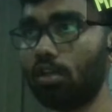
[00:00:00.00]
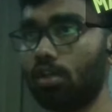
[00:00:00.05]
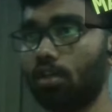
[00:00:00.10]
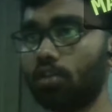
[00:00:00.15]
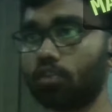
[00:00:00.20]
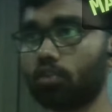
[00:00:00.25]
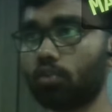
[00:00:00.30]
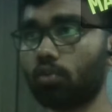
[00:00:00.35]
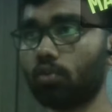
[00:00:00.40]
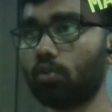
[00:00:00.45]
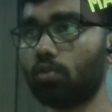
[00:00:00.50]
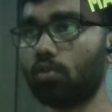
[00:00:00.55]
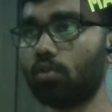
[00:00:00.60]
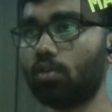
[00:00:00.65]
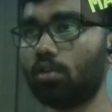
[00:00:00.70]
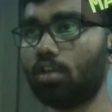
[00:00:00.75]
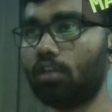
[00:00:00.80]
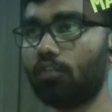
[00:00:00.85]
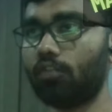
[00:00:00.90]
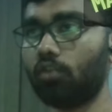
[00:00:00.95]
So
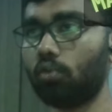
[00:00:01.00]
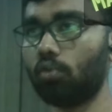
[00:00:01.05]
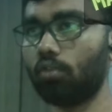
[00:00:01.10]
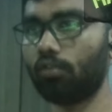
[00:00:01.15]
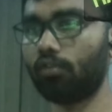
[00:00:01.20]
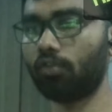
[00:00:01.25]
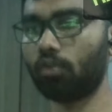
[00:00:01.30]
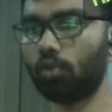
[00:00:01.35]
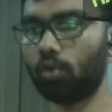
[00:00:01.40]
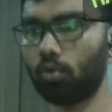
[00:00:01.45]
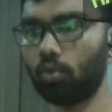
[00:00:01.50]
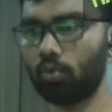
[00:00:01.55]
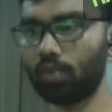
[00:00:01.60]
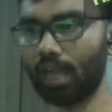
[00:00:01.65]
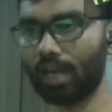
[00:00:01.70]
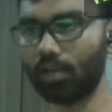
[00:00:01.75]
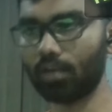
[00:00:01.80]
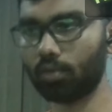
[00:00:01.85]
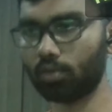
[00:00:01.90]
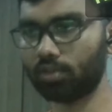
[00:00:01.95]
if you do
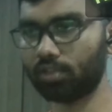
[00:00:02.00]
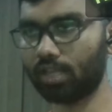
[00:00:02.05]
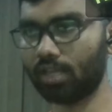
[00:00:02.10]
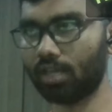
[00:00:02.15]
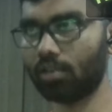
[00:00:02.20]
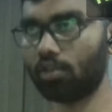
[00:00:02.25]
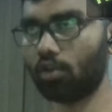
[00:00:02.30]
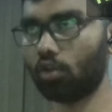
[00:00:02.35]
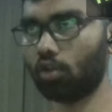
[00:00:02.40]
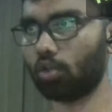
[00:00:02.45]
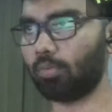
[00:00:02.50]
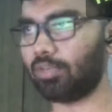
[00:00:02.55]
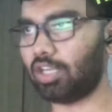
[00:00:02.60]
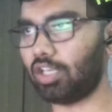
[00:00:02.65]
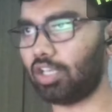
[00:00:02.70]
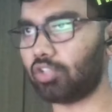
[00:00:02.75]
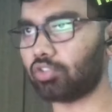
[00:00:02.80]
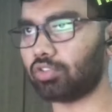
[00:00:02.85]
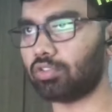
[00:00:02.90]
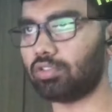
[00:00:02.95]
that, what's there in the
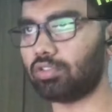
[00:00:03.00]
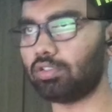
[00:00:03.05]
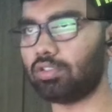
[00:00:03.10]
documentation,